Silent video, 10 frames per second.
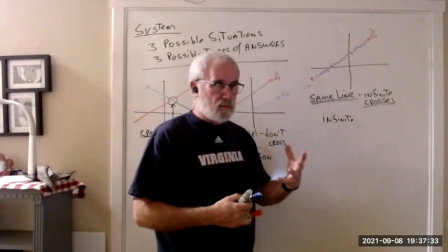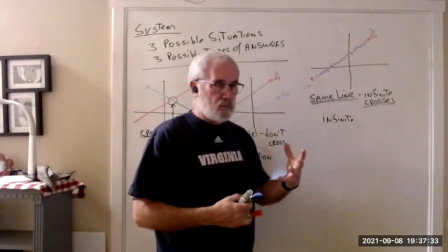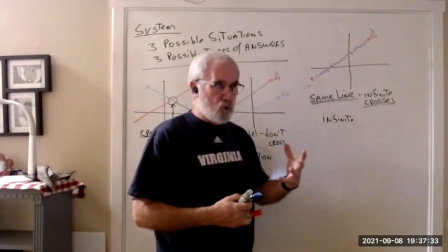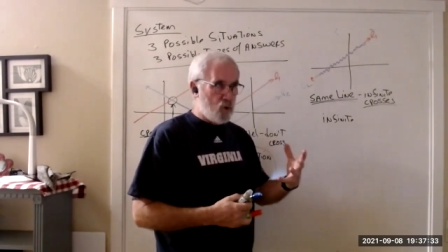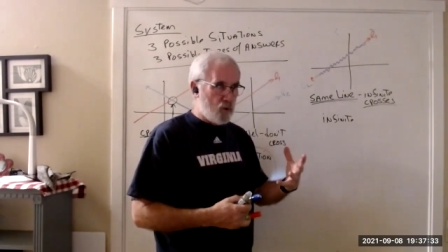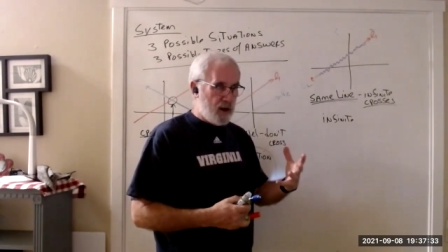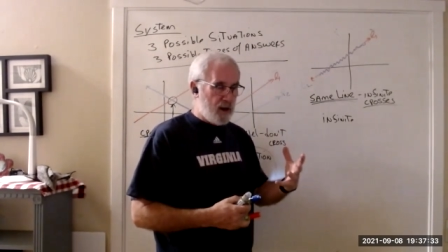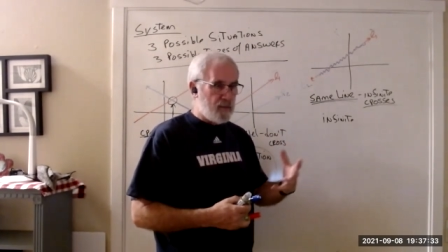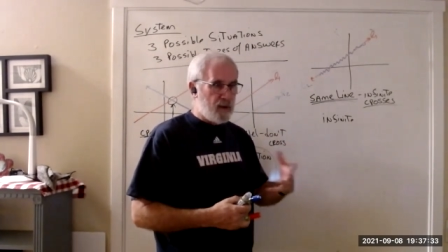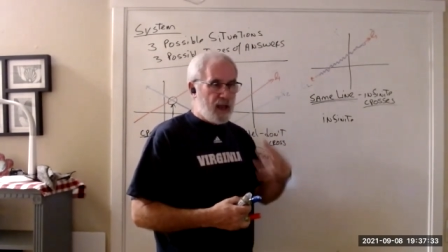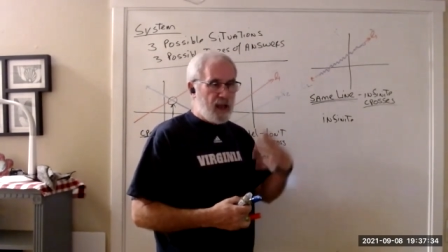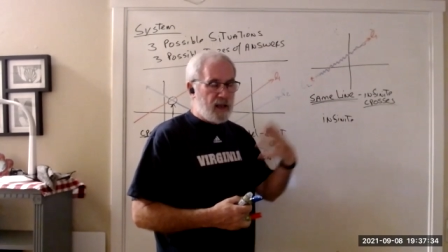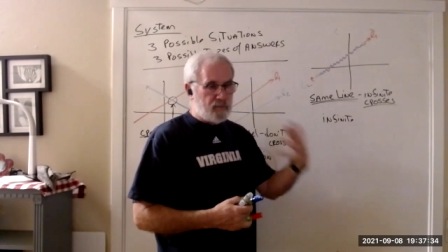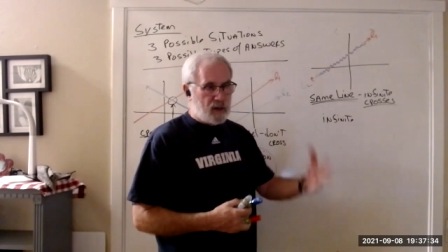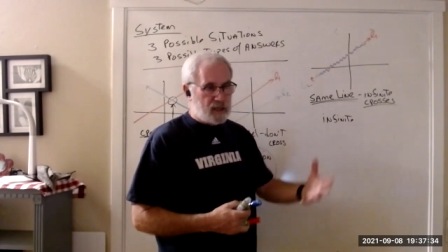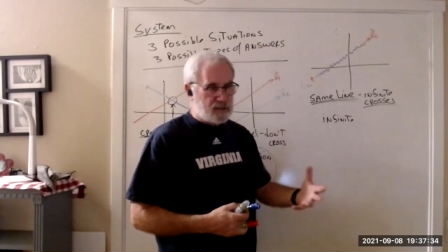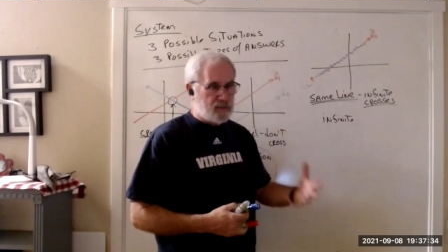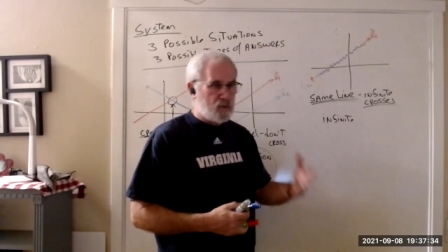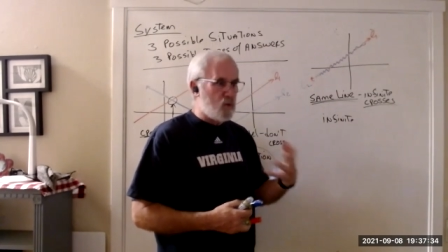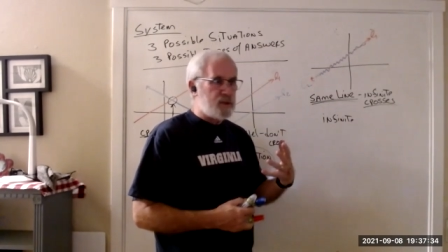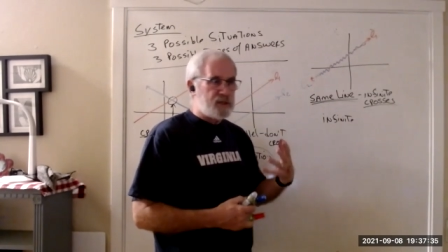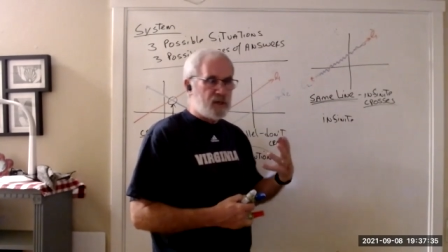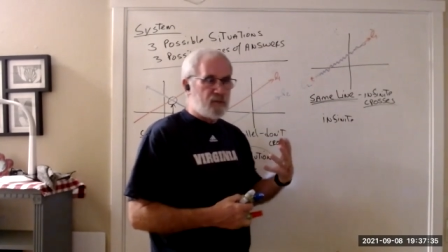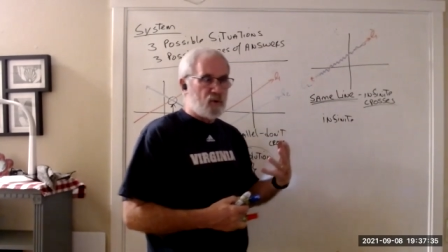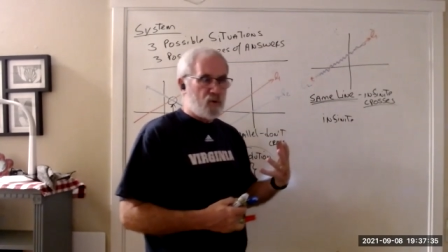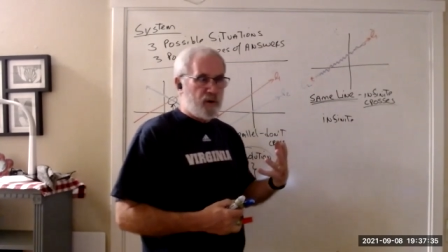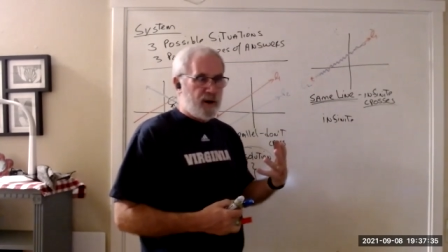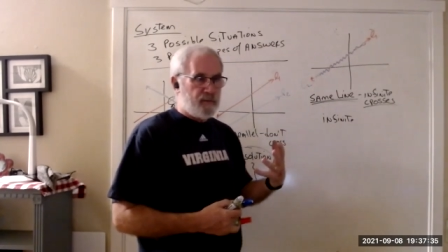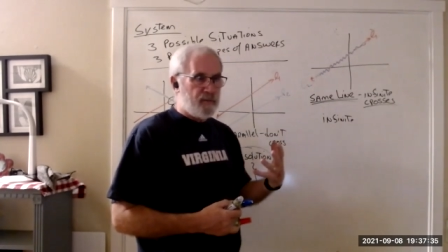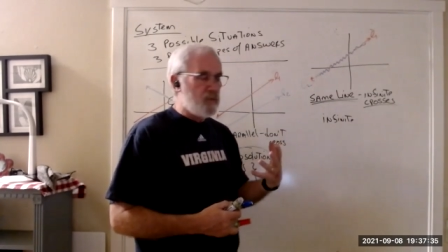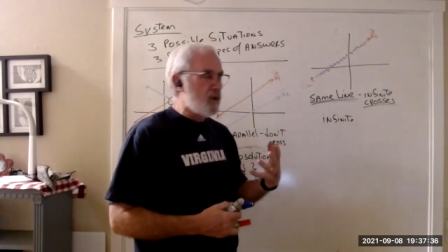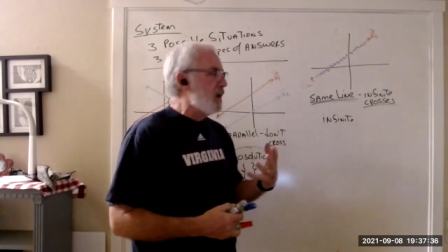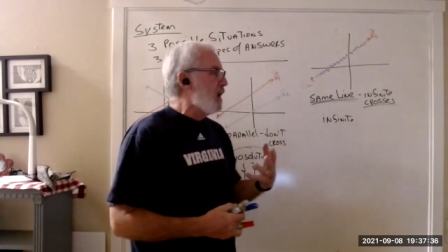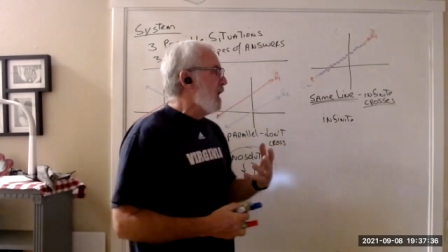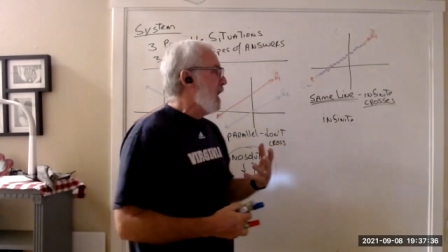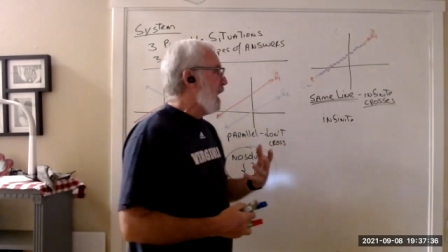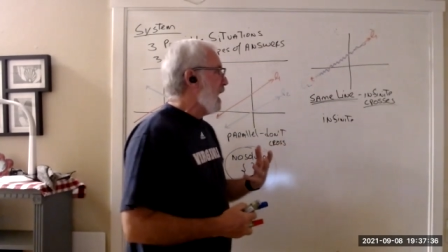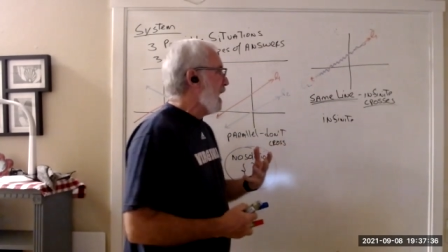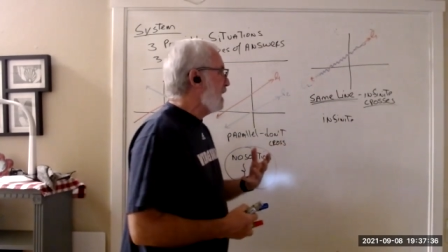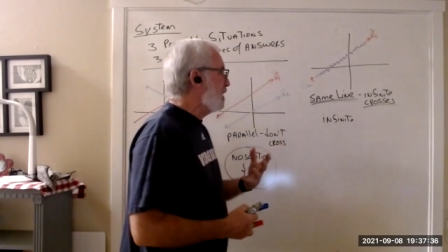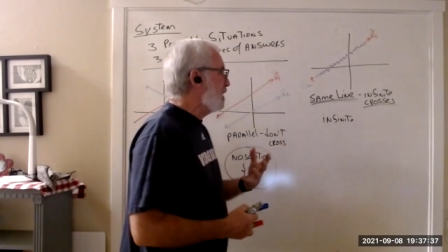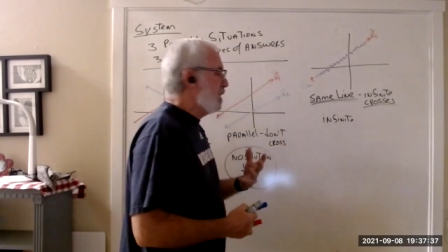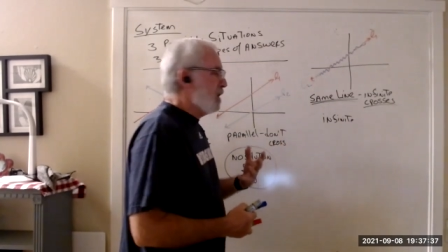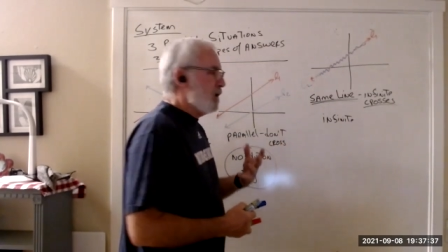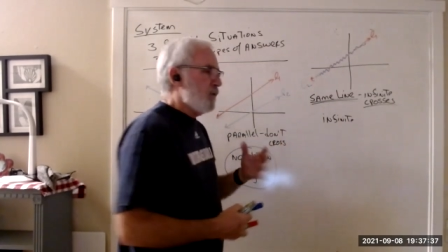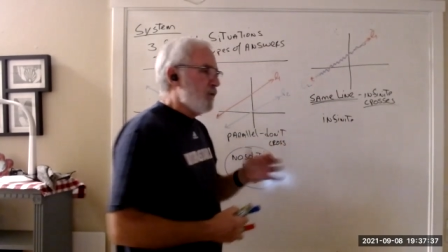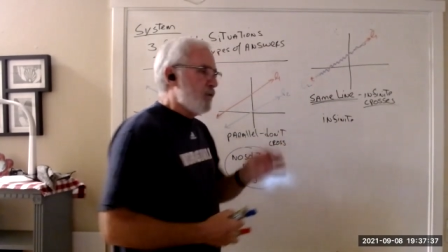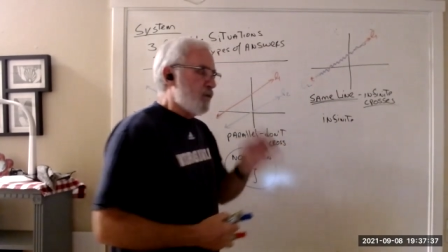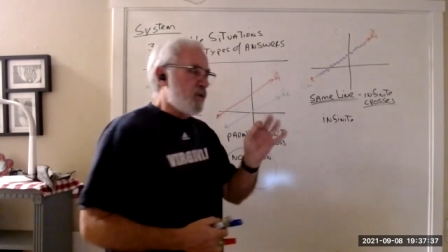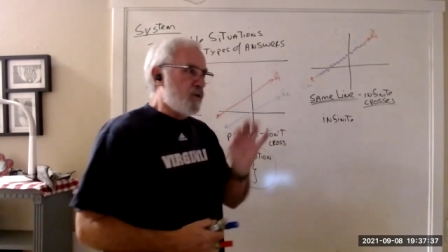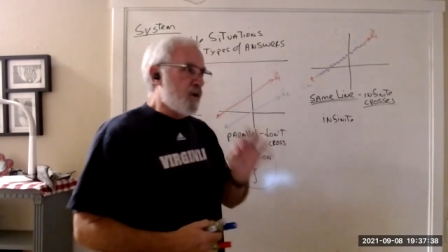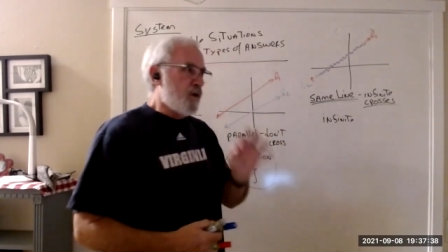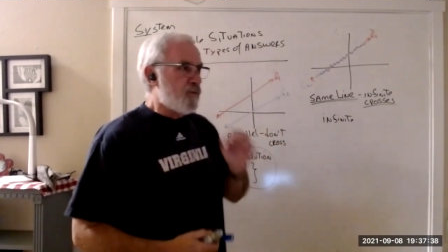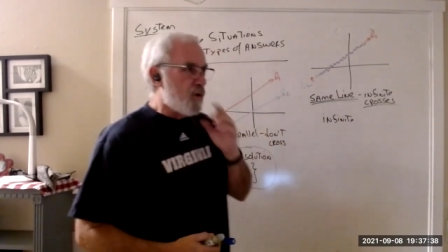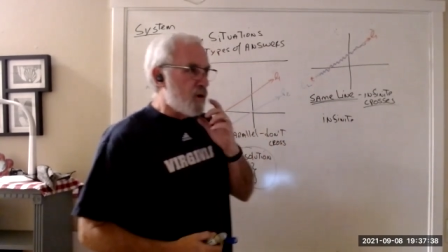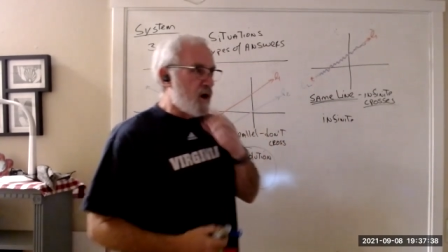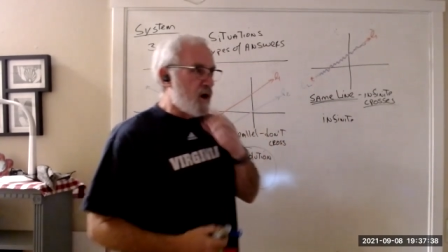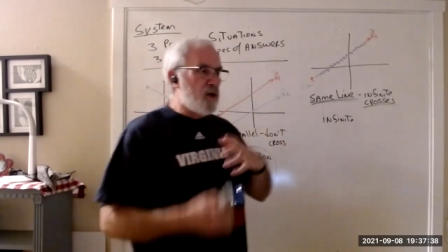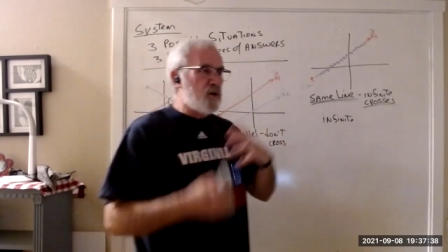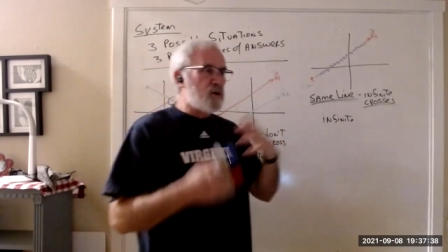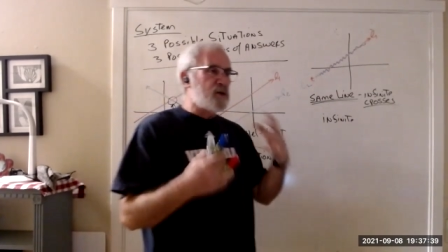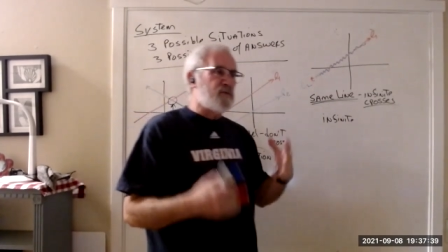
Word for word: program and possible quizzing program. And therefore, hundreds